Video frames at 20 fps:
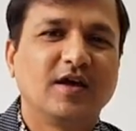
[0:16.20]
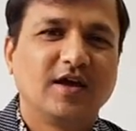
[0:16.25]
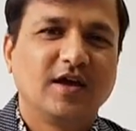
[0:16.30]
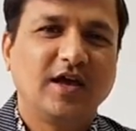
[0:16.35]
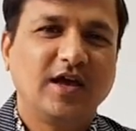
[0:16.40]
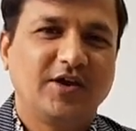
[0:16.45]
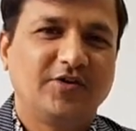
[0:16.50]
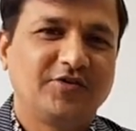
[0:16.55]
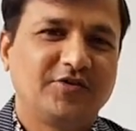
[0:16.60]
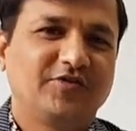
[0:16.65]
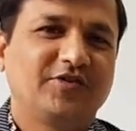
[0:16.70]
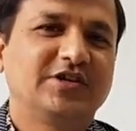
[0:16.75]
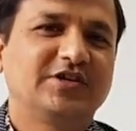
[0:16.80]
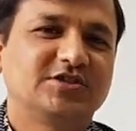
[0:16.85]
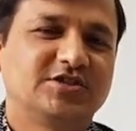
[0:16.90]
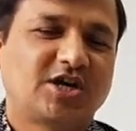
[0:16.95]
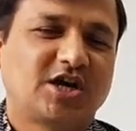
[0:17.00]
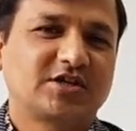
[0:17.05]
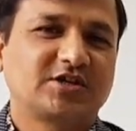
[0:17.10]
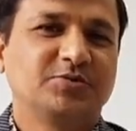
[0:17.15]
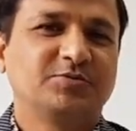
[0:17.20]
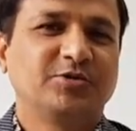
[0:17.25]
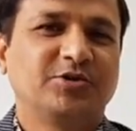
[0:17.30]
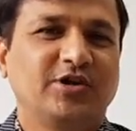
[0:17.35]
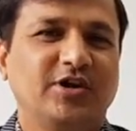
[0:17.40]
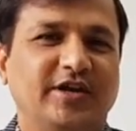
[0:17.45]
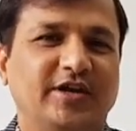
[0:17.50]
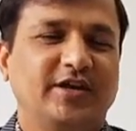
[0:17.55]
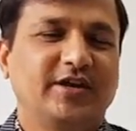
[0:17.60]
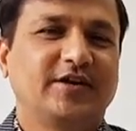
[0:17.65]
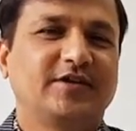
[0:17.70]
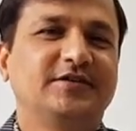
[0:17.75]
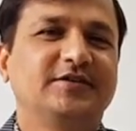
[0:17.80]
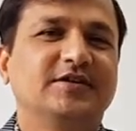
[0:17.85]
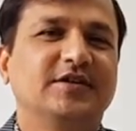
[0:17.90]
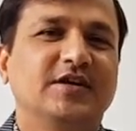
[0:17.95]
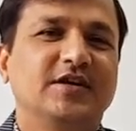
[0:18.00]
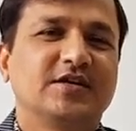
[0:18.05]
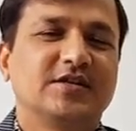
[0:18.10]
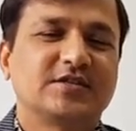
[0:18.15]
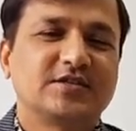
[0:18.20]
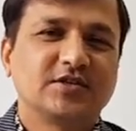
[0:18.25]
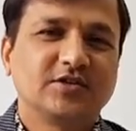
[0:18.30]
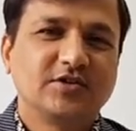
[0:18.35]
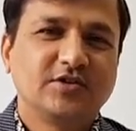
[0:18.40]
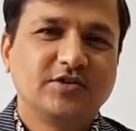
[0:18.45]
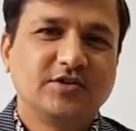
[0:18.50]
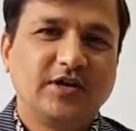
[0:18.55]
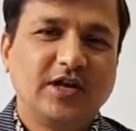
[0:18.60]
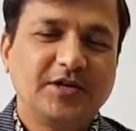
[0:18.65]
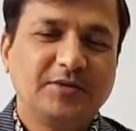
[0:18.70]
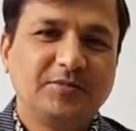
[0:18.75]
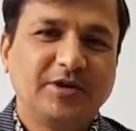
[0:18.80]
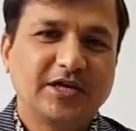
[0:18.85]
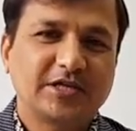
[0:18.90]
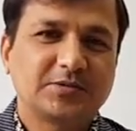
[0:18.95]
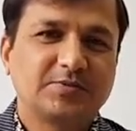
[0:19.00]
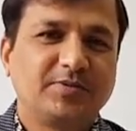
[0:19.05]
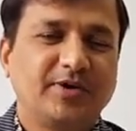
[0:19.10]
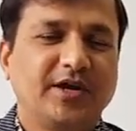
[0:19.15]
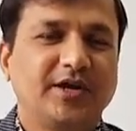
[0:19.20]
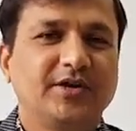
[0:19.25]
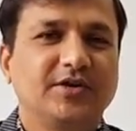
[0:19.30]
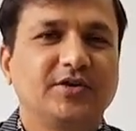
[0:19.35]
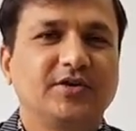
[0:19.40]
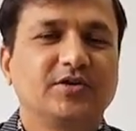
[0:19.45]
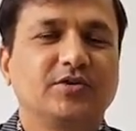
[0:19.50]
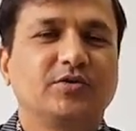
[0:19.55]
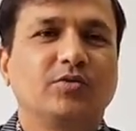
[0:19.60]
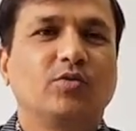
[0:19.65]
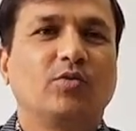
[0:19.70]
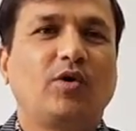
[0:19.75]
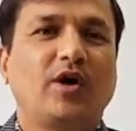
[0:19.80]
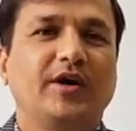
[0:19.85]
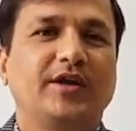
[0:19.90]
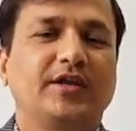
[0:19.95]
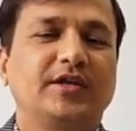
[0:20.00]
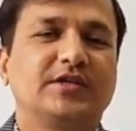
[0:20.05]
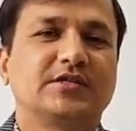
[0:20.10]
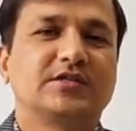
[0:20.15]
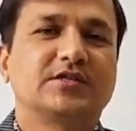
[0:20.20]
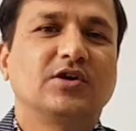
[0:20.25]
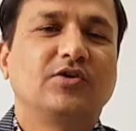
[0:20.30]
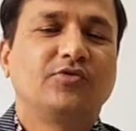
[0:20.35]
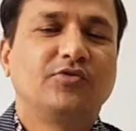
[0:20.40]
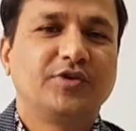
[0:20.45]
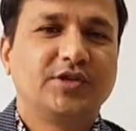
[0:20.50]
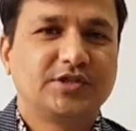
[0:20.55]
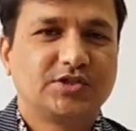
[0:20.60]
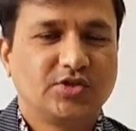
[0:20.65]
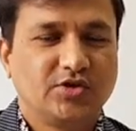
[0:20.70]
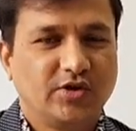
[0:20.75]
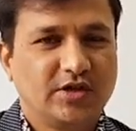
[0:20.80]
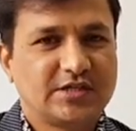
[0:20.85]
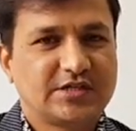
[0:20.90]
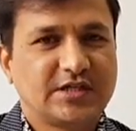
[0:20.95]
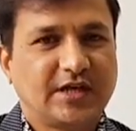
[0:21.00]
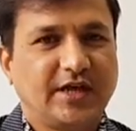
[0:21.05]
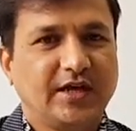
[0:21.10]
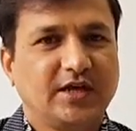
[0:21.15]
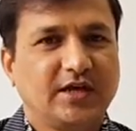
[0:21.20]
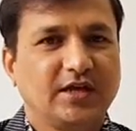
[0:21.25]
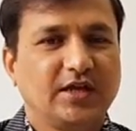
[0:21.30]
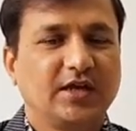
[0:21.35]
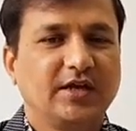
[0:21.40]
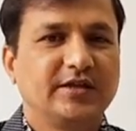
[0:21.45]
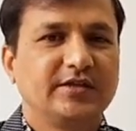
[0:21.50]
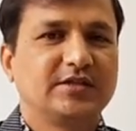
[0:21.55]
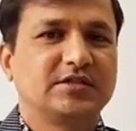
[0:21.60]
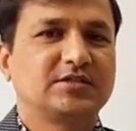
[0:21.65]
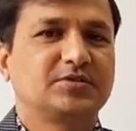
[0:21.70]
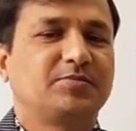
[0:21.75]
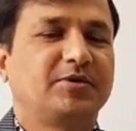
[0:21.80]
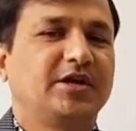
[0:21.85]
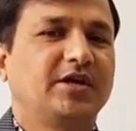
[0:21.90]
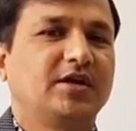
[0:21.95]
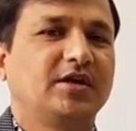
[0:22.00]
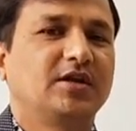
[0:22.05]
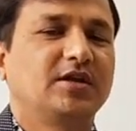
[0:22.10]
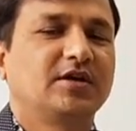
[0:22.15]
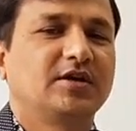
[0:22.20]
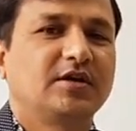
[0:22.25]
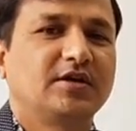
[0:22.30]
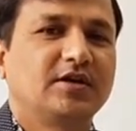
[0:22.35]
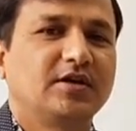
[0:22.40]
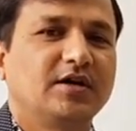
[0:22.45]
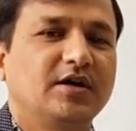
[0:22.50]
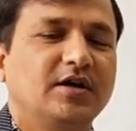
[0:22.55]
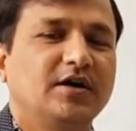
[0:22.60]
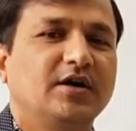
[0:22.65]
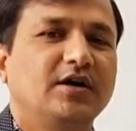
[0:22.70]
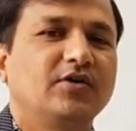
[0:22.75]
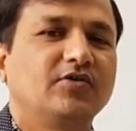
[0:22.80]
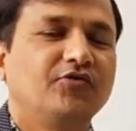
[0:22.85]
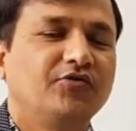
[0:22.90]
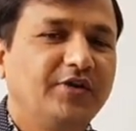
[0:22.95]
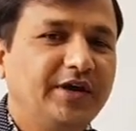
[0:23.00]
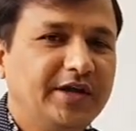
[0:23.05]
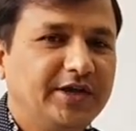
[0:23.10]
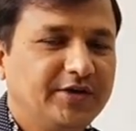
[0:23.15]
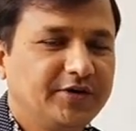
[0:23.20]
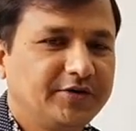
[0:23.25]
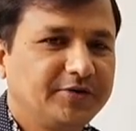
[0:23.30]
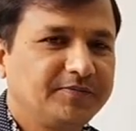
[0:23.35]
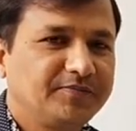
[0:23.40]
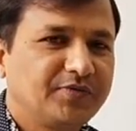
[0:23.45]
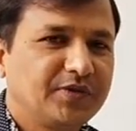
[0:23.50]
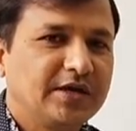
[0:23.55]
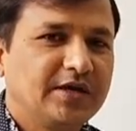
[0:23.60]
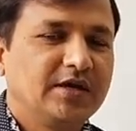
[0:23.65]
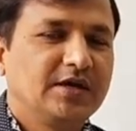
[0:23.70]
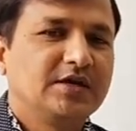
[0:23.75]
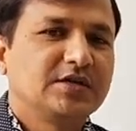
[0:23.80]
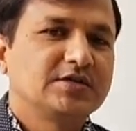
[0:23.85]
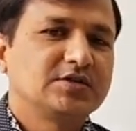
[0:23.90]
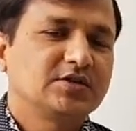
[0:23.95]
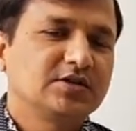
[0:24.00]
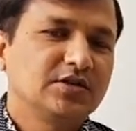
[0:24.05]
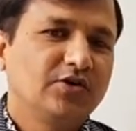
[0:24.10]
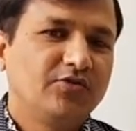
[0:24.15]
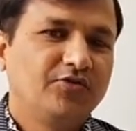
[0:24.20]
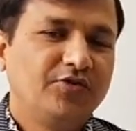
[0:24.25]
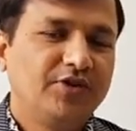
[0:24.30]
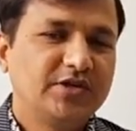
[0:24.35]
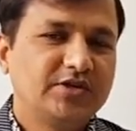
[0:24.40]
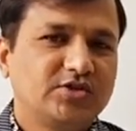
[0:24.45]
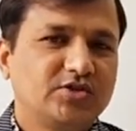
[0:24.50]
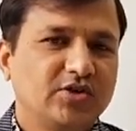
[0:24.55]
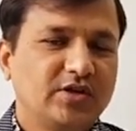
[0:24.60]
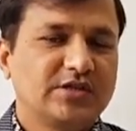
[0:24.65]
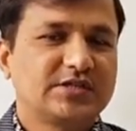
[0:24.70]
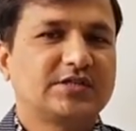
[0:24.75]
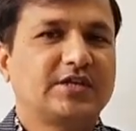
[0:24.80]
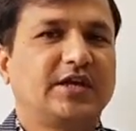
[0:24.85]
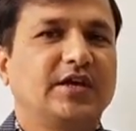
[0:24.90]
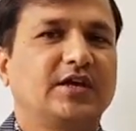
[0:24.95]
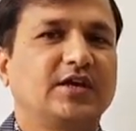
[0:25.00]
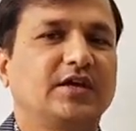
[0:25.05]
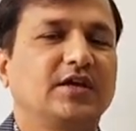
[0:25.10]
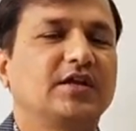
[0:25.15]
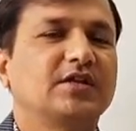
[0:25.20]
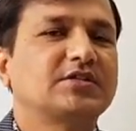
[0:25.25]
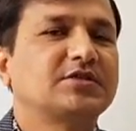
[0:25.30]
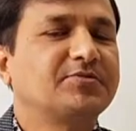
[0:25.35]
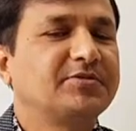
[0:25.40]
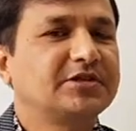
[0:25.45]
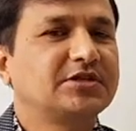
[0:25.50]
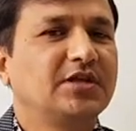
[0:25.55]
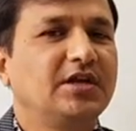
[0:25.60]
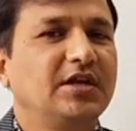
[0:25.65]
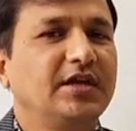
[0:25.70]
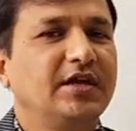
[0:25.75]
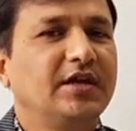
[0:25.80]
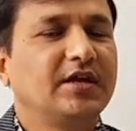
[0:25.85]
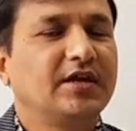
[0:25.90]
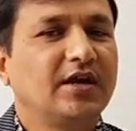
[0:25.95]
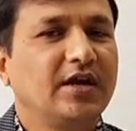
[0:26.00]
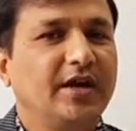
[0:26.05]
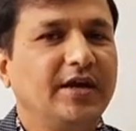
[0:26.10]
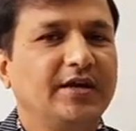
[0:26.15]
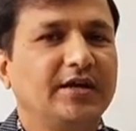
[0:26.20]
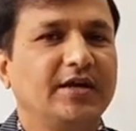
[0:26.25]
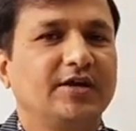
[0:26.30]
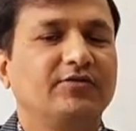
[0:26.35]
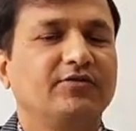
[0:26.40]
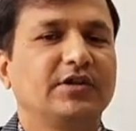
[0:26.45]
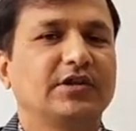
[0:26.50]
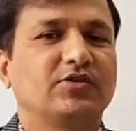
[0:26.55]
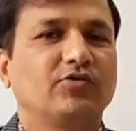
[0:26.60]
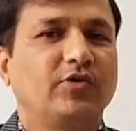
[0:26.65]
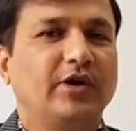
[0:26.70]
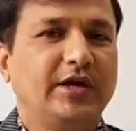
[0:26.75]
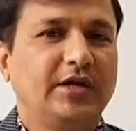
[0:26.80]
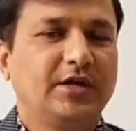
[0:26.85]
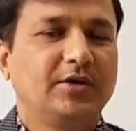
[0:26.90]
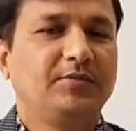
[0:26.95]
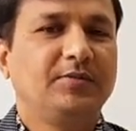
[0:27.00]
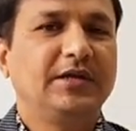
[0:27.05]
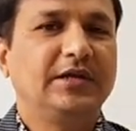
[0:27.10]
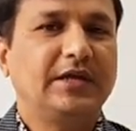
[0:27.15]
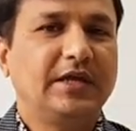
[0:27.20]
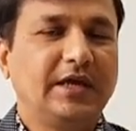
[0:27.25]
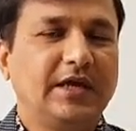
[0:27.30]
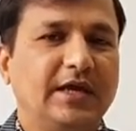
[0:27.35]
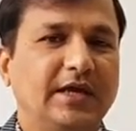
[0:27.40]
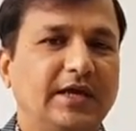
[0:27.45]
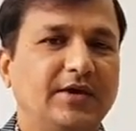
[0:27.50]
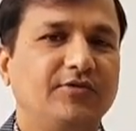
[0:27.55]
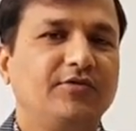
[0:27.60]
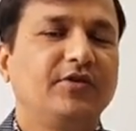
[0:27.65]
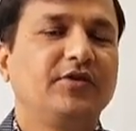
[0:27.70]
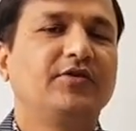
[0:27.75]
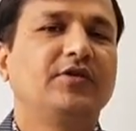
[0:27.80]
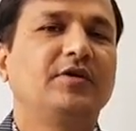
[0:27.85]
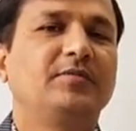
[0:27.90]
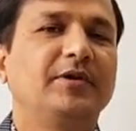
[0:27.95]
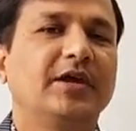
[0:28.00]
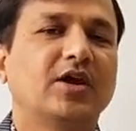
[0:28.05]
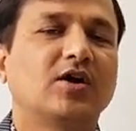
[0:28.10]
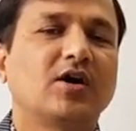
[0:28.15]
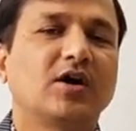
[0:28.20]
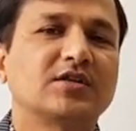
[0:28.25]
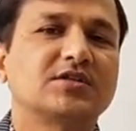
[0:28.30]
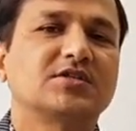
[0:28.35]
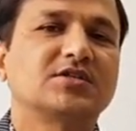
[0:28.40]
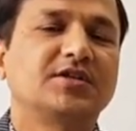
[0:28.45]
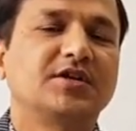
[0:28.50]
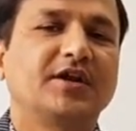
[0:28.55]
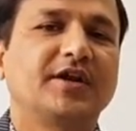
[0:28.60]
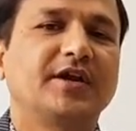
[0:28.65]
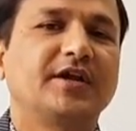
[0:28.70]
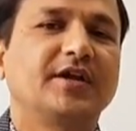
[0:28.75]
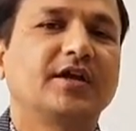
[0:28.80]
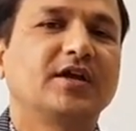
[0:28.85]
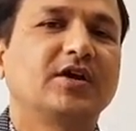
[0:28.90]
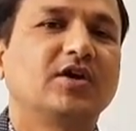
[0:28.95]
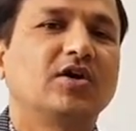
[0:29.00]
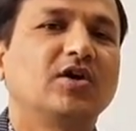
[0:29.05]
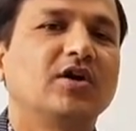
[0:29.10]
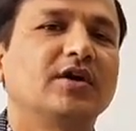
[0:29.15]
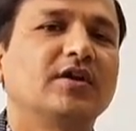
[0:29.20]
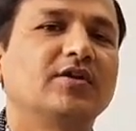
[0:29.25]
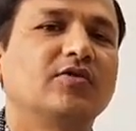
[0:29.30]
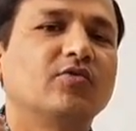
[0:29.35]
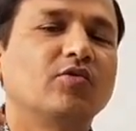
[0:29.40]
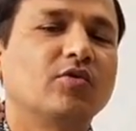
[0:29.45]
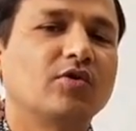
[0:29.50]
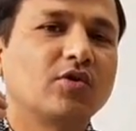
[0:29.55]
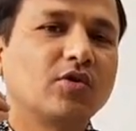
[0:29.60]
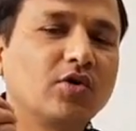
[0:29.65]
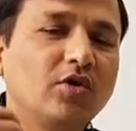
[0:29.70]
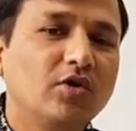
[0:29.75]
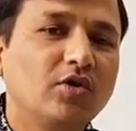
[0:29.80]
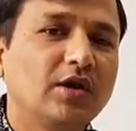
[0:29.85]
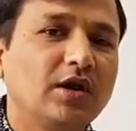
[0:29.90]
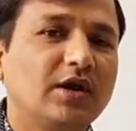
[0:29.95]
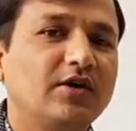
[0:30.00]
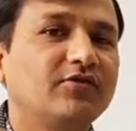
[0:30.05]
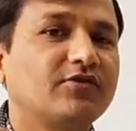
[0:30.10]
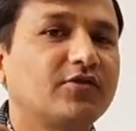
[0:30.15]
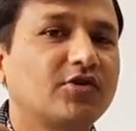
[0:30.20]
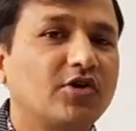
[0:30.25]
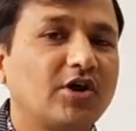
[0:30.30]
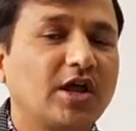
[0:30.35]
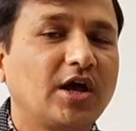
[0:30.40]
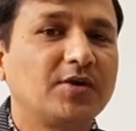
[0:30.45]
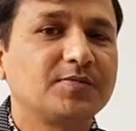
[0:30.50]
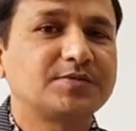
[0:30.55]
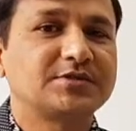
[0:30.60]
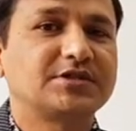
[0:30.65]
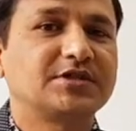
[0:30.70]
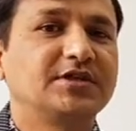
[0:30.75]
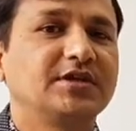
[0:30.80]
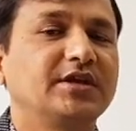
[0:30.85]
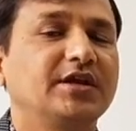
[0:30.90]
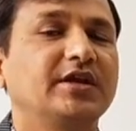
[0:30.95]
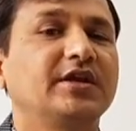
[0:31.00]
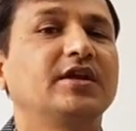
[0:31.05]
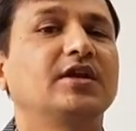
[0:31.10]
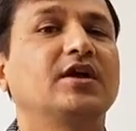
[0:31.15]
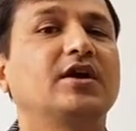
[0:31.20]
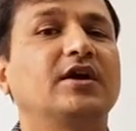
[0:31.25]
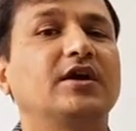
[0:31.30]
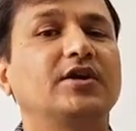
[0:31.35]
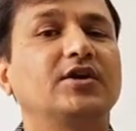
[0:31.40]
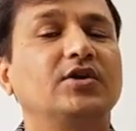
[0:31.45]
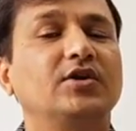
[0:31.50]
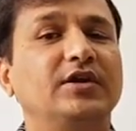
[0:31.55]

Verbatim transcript: Hey everyone, Dr. Mungli here. So let me explain you what is a visual cycle in this particular uh, video. So the visual cycle, especially related with vitamin A, we will be concentrating on role of rhodopsin in uh,